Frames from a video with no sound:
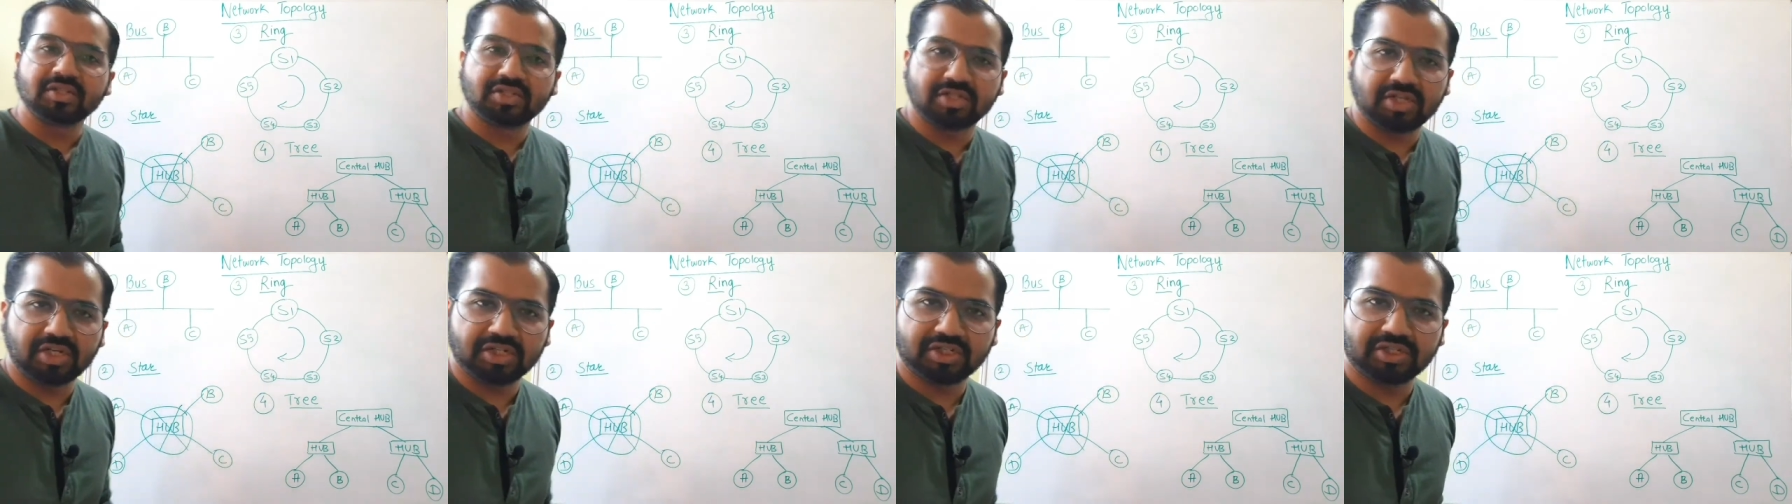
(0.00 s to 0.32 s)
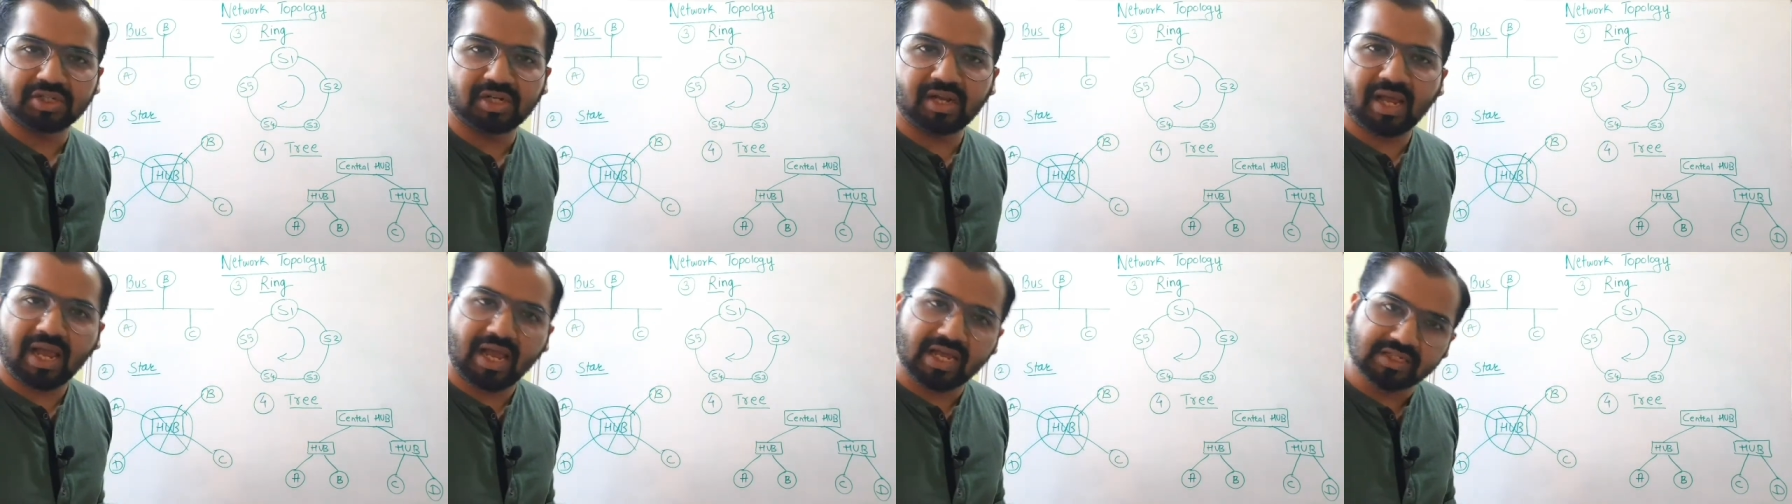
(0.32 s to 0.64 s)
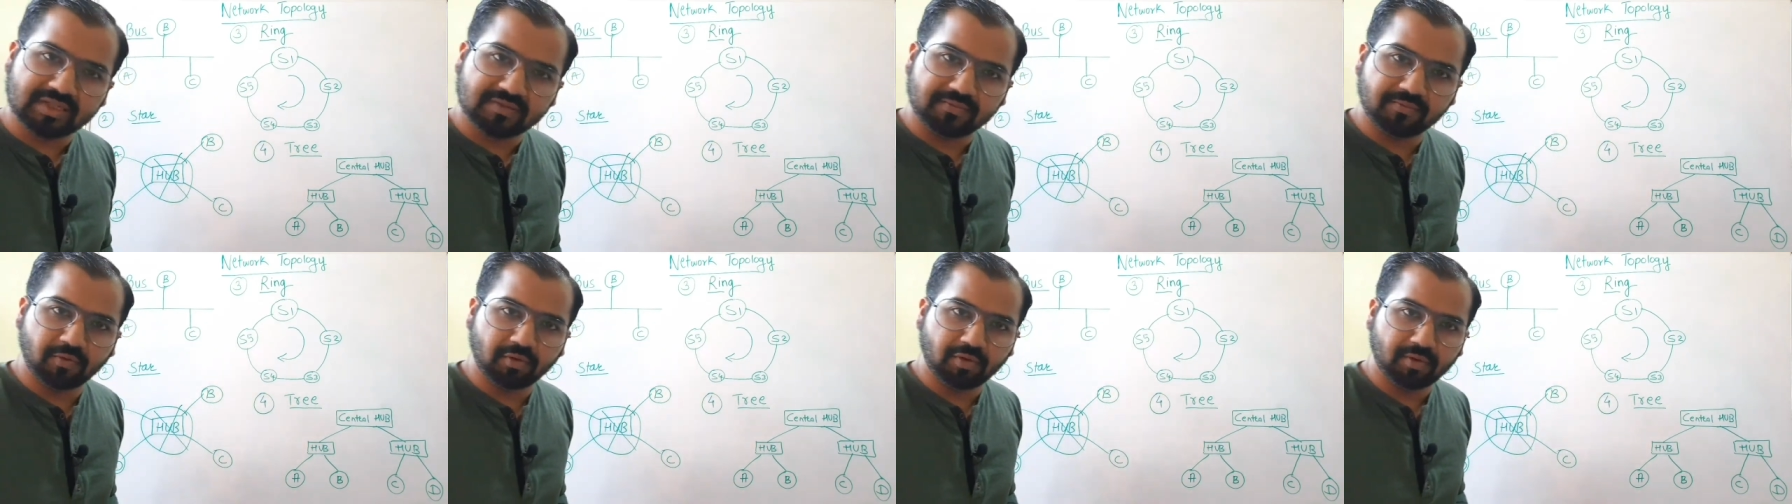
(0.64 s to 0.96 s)
station
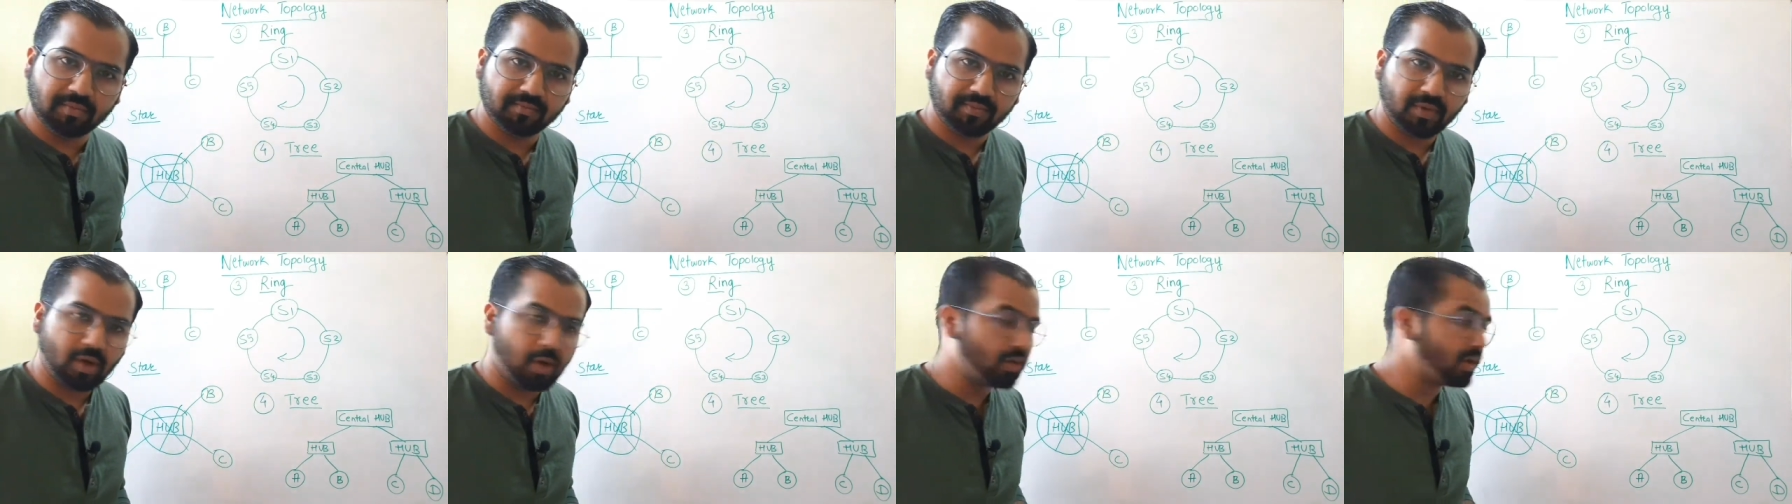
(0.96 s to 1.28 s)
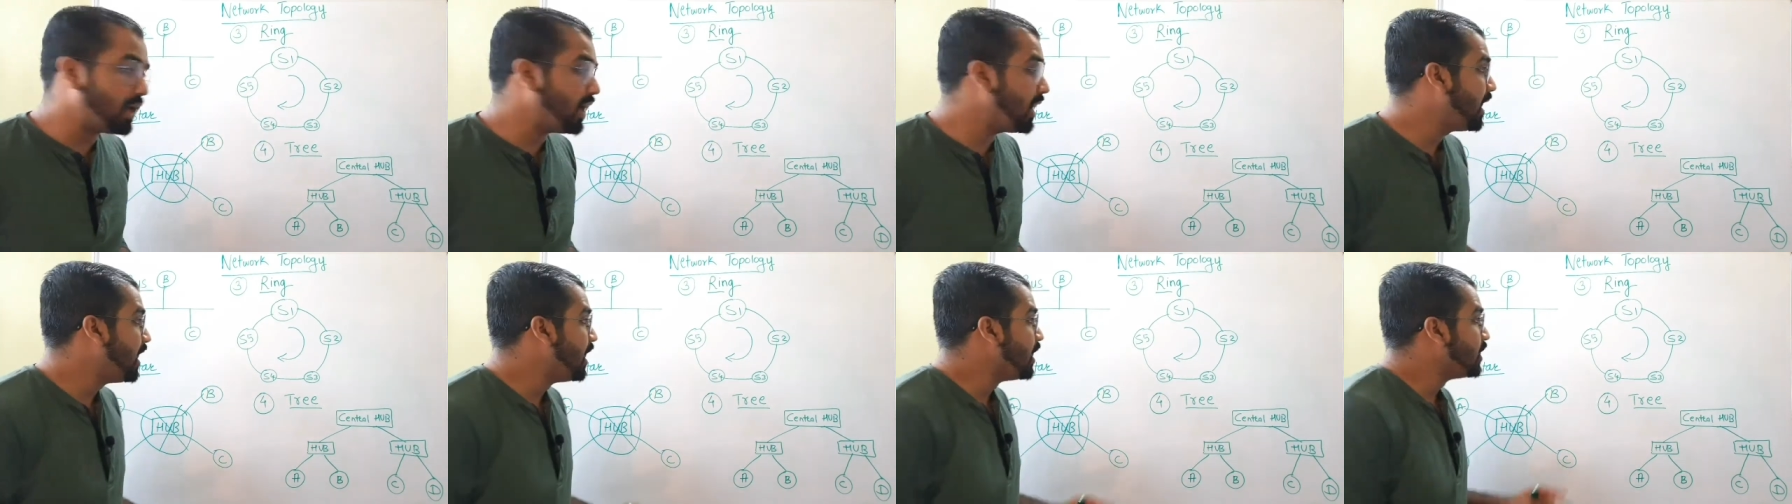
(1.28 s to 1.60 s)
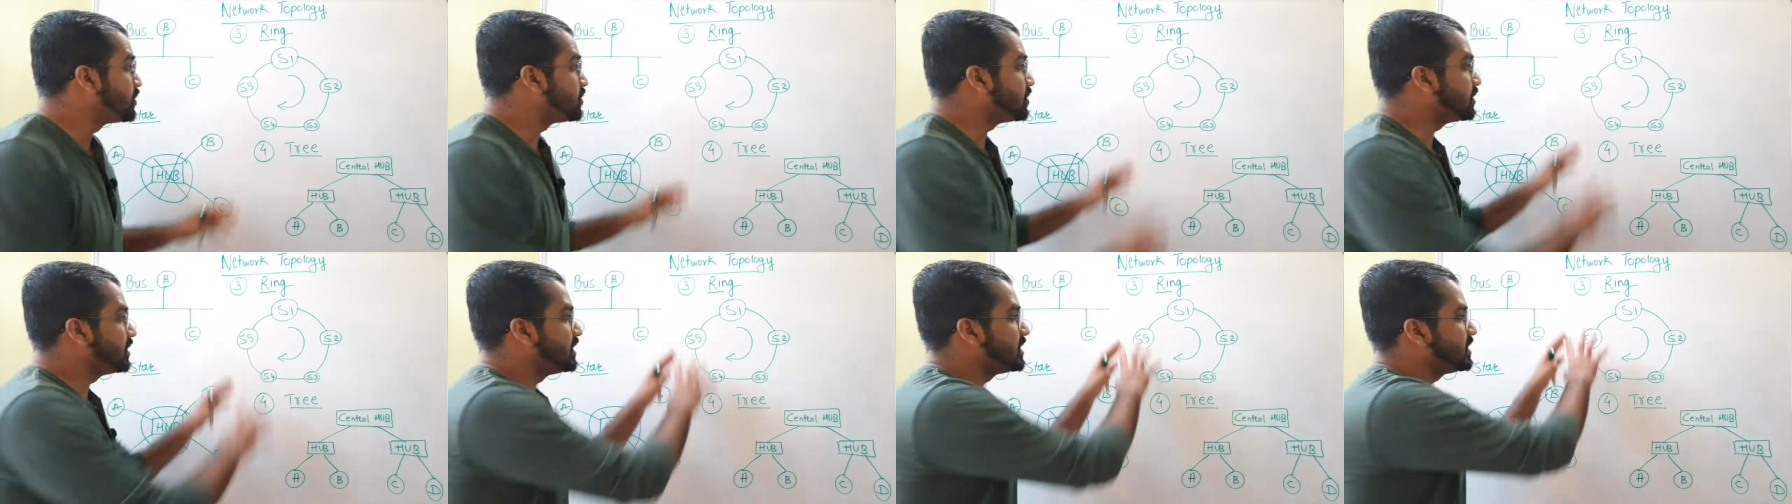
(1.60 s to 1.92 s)
S4. Okay,
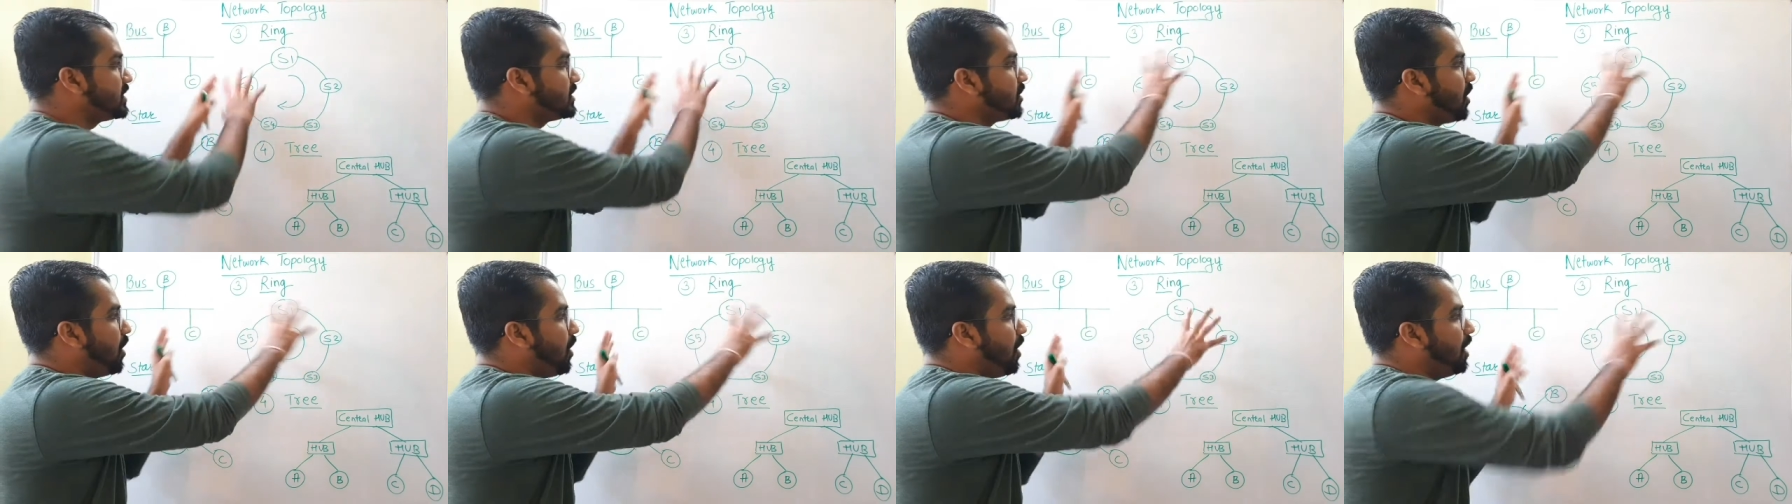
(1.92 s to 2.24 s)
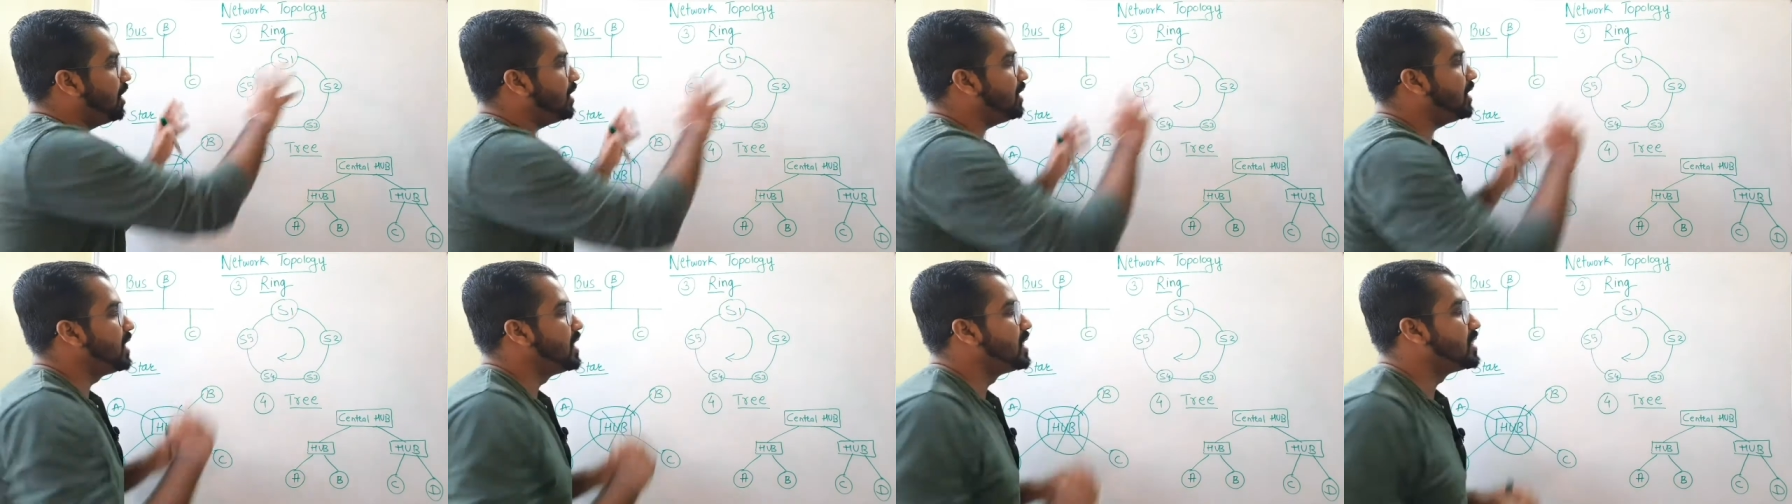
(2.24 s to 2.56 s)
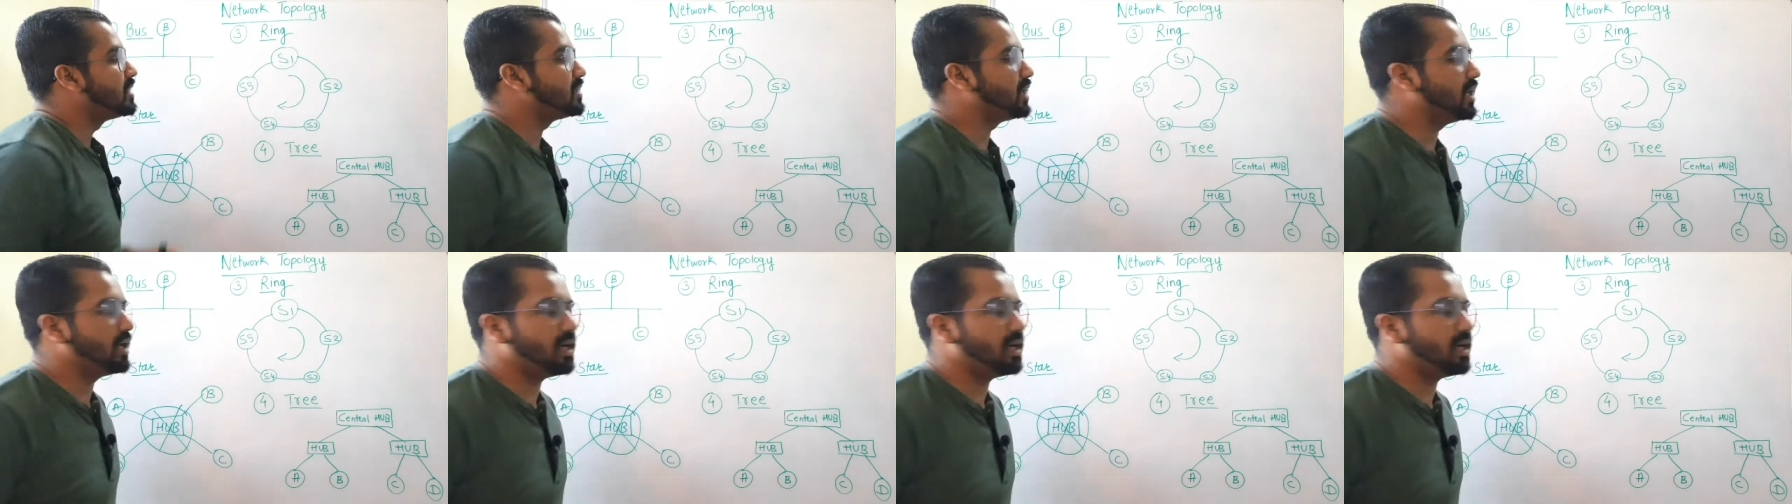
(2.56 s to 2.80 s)
so this is all